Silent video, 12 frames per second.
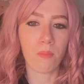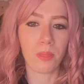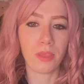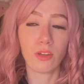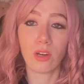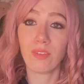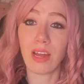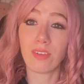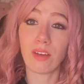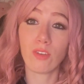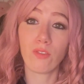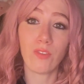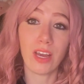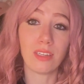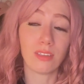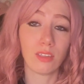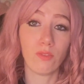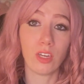You don't even have to have your
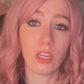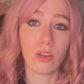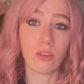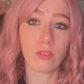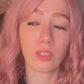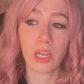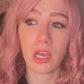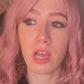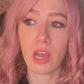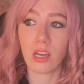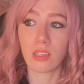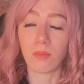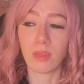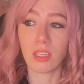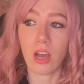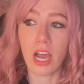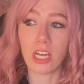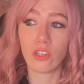face in the videos. Something
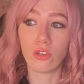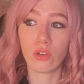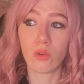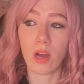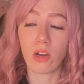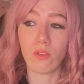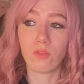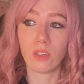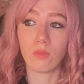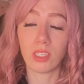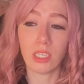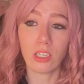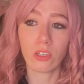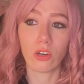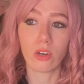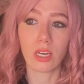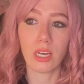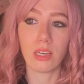that I do quite often with
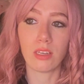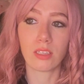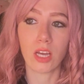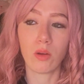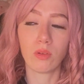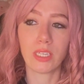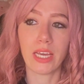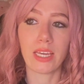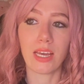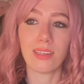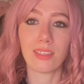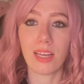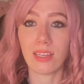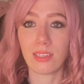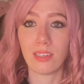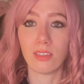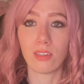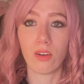TikTok is I will take
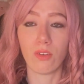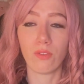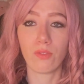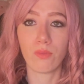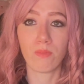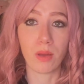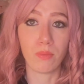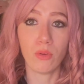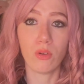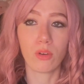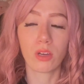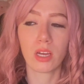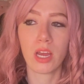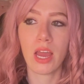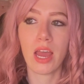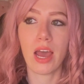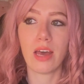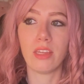SS's of my book,
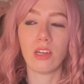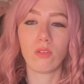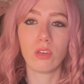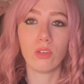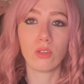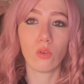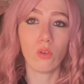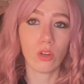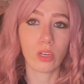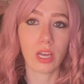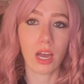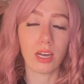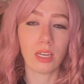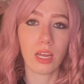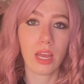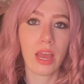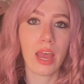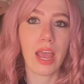and then I'll use AutoCut,
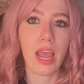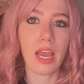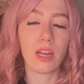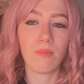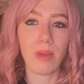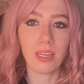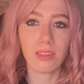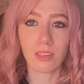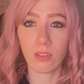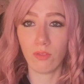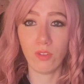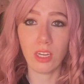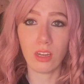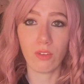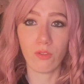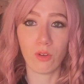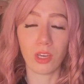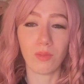and it makes a little video
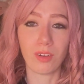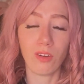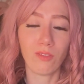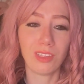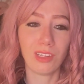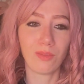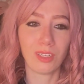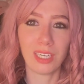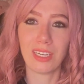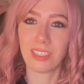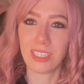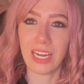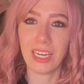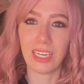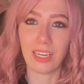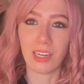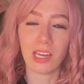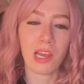for you, and often they're really
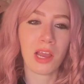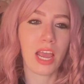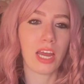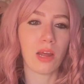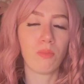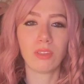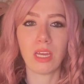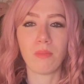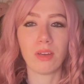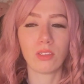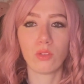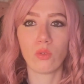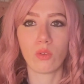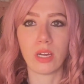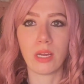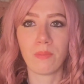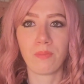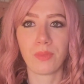entertaining, and I put that in my
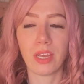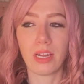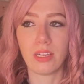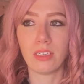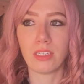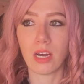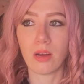story, and